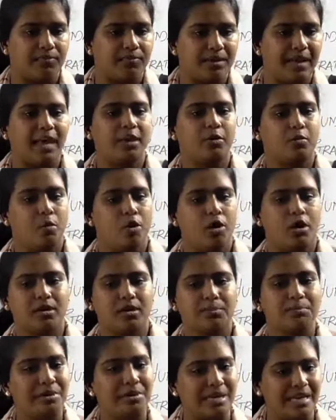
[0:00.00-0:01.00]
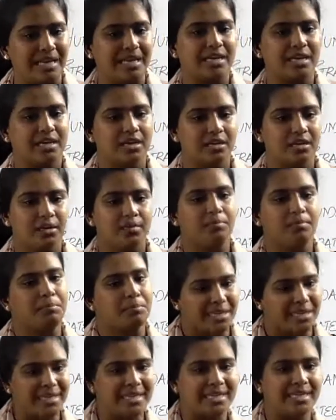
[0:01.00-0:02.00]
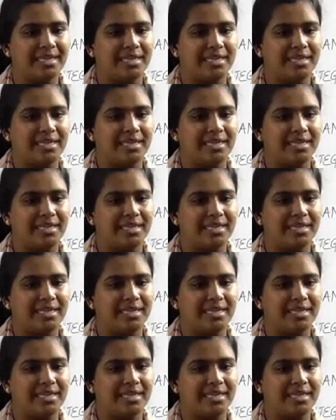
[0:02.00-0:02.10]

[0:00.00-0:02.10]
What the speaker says: like what? Milk, meat,